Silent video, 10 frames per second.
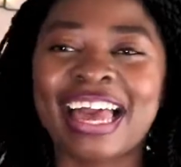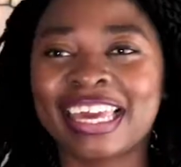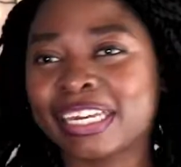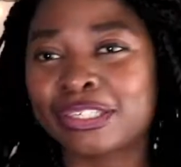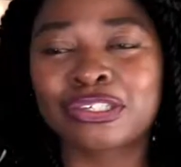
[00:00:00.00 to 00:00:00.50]
I
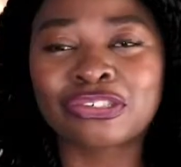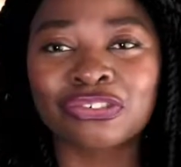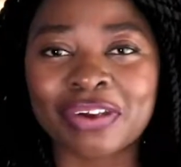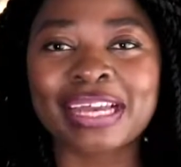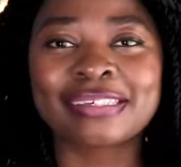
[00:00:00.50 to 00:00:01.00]
can't
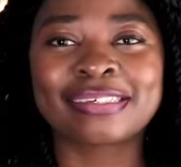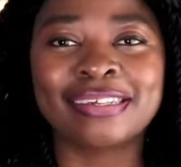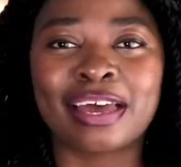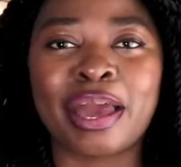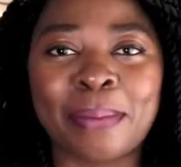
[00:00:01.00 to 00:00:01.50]
stress
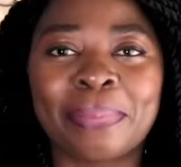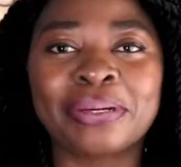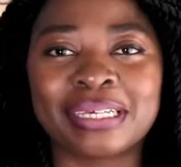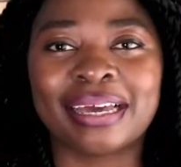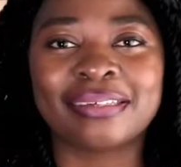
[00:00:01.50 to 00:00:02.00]
the
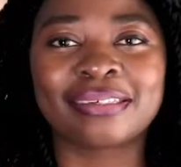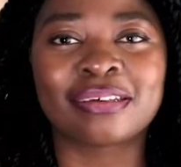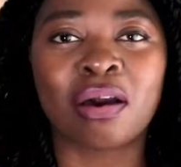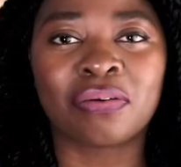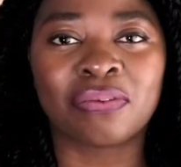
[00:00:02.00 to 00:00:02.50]
importance
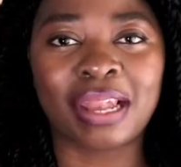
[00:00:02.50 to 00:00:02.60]
of